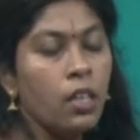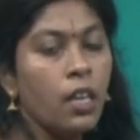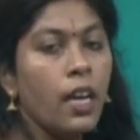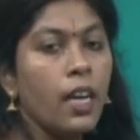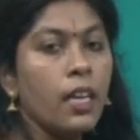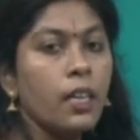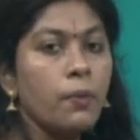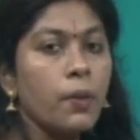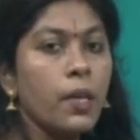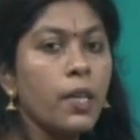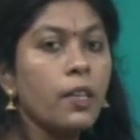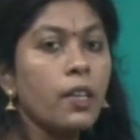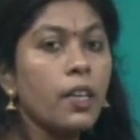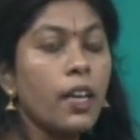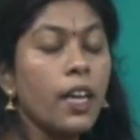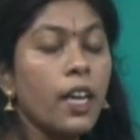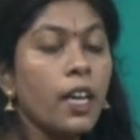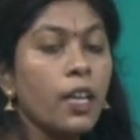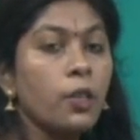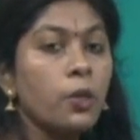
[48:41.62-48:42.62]
And we are
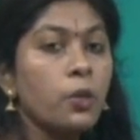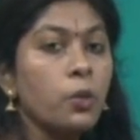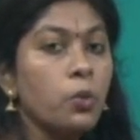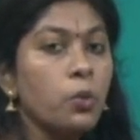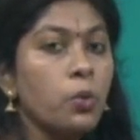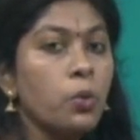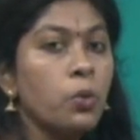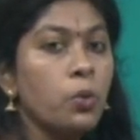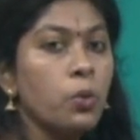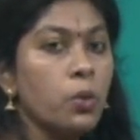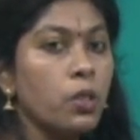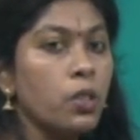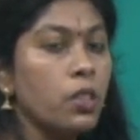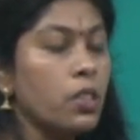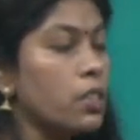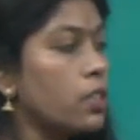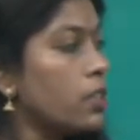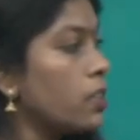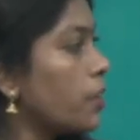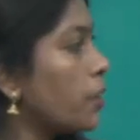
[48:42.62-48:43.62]
trying
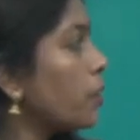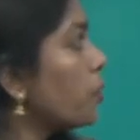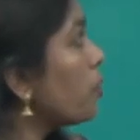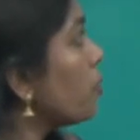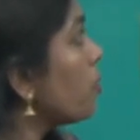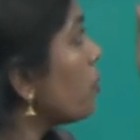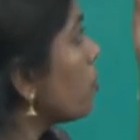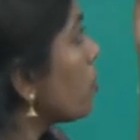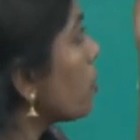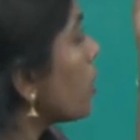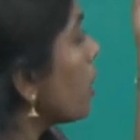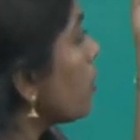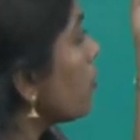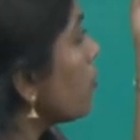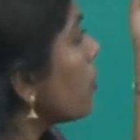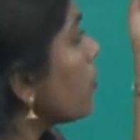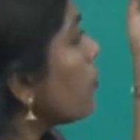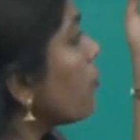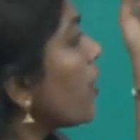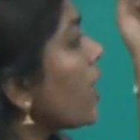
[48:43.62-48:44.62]
to
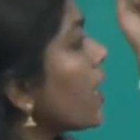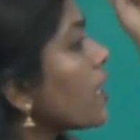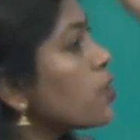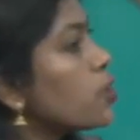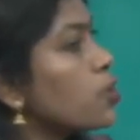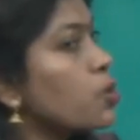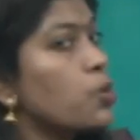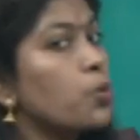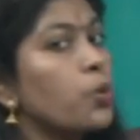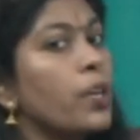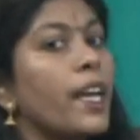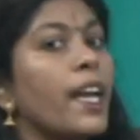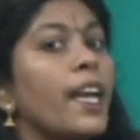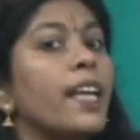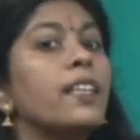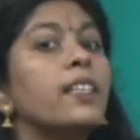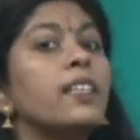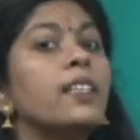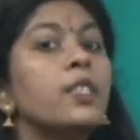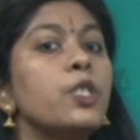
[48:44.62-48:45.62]
convert waste to
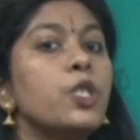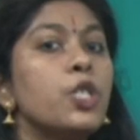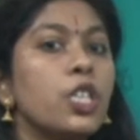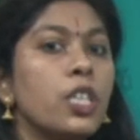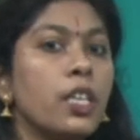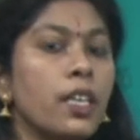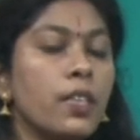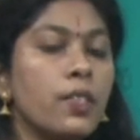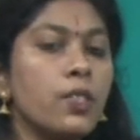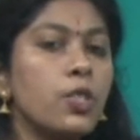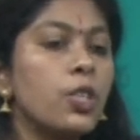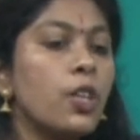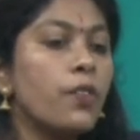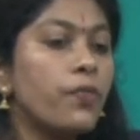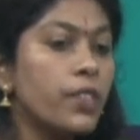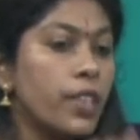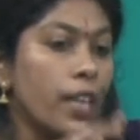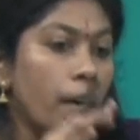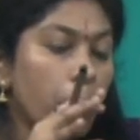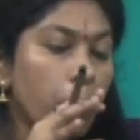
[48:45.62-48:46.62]
energy. Instead
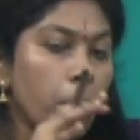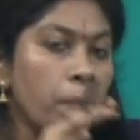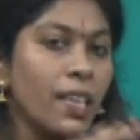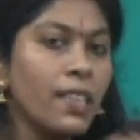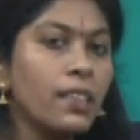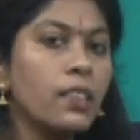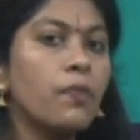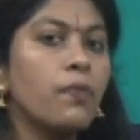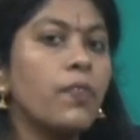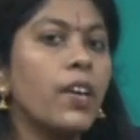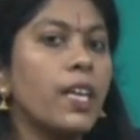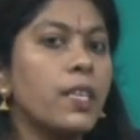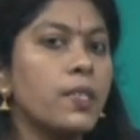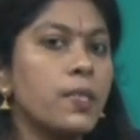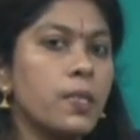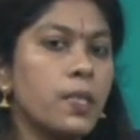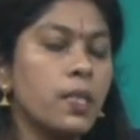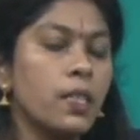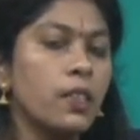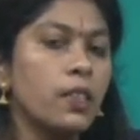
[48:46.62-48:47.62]
of dumping the
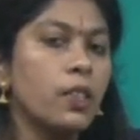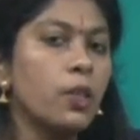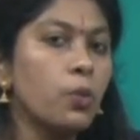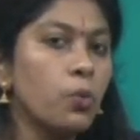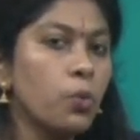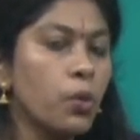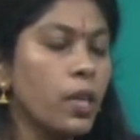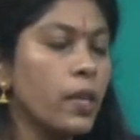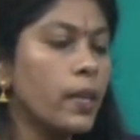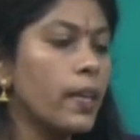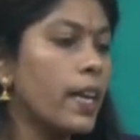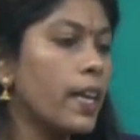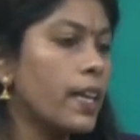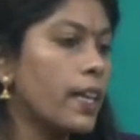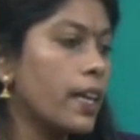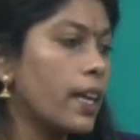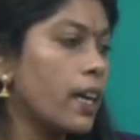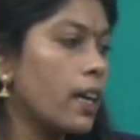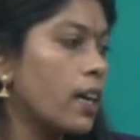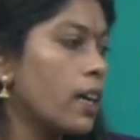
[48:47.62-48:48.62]
waste in the rural
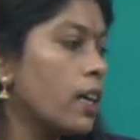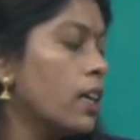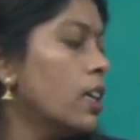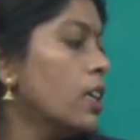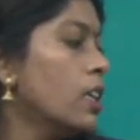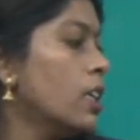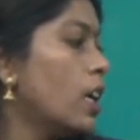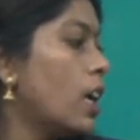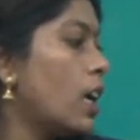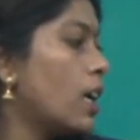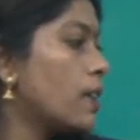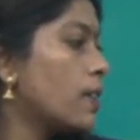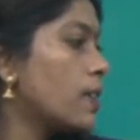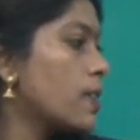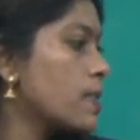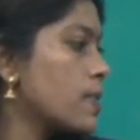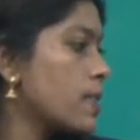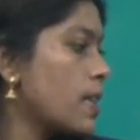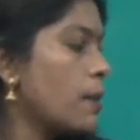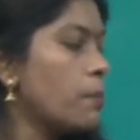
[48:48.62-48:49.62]
area or in the
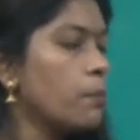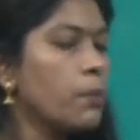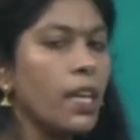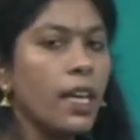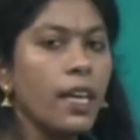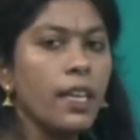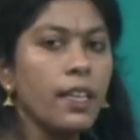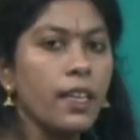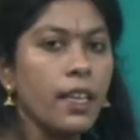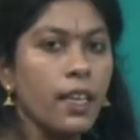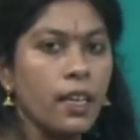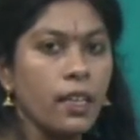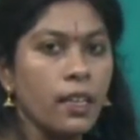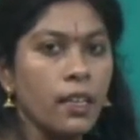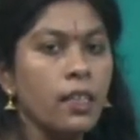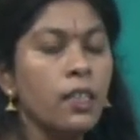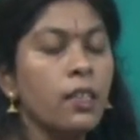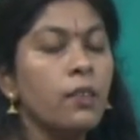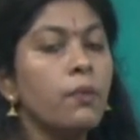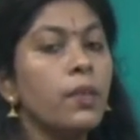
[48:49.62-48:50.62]
slum
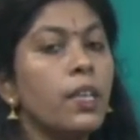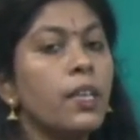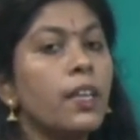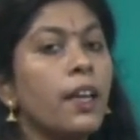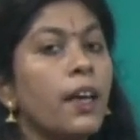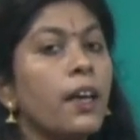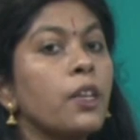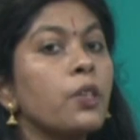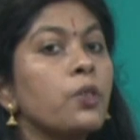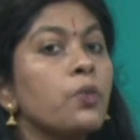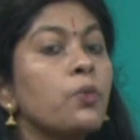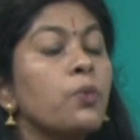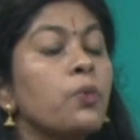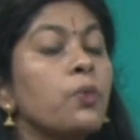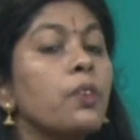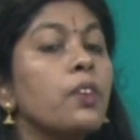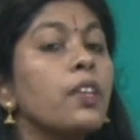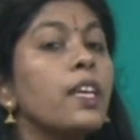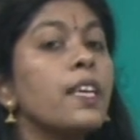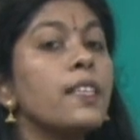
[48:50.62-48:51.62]
area, we are trying to
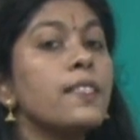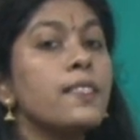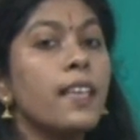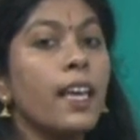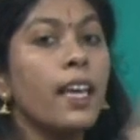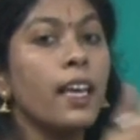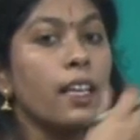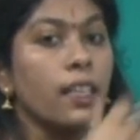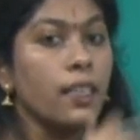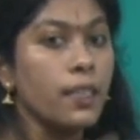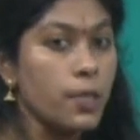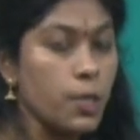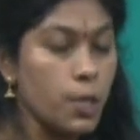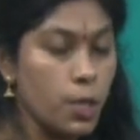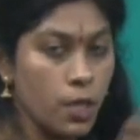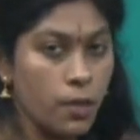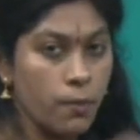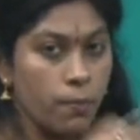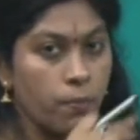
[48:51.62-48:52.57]
recycle it.